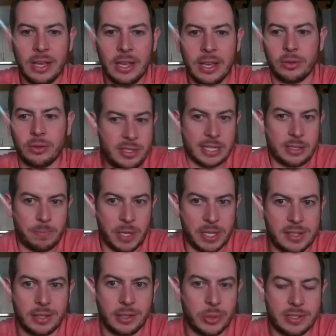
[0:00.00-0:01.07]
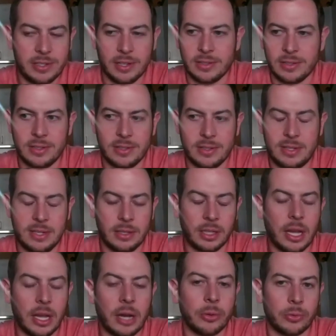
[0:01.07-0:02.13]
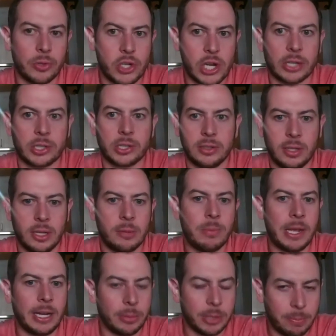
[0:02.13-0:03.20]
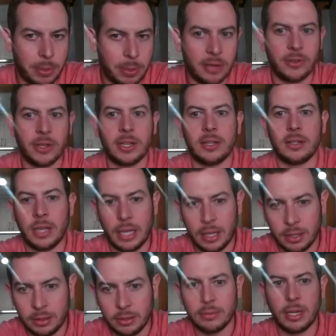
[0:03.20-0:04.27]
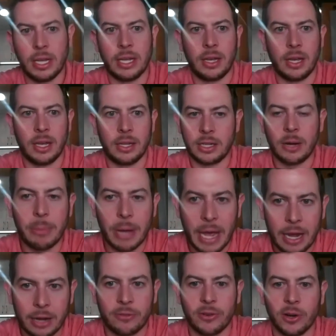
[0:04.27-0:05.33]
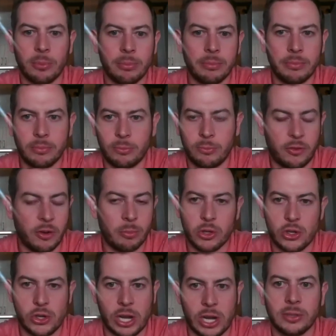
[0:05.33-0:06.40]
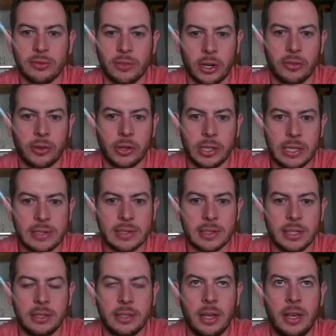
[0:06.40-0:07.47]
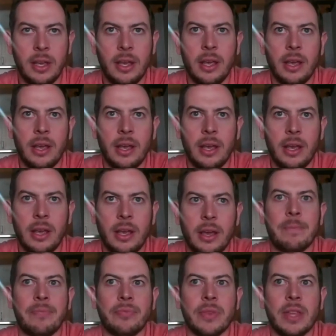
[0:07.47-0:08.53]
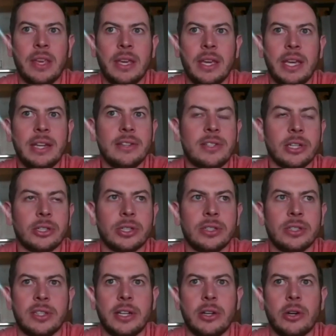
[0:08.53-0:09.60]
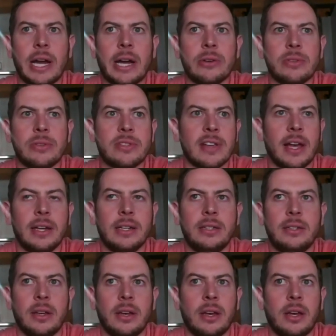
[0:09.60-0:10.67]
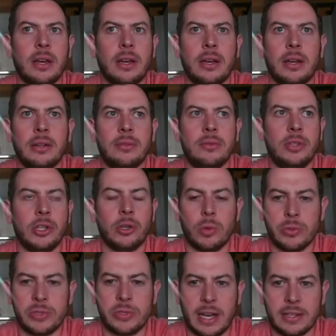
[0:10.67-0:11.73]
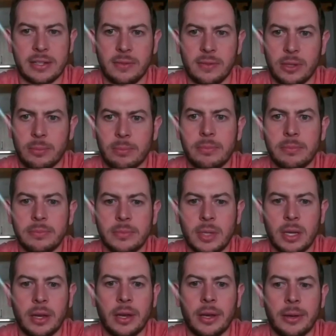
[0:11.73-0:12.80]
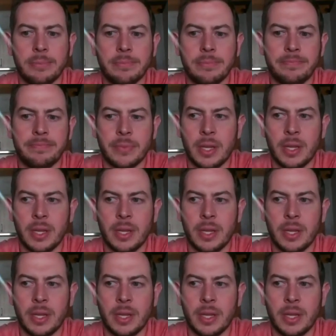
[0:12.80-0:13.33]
you know, because that's basically what sales is, is dealing a lot with rejection, being able to pivot and, and come back from, from rejection very, very easily. Um, in addition, did they go outside, uh, you know, what was asked of them? Um,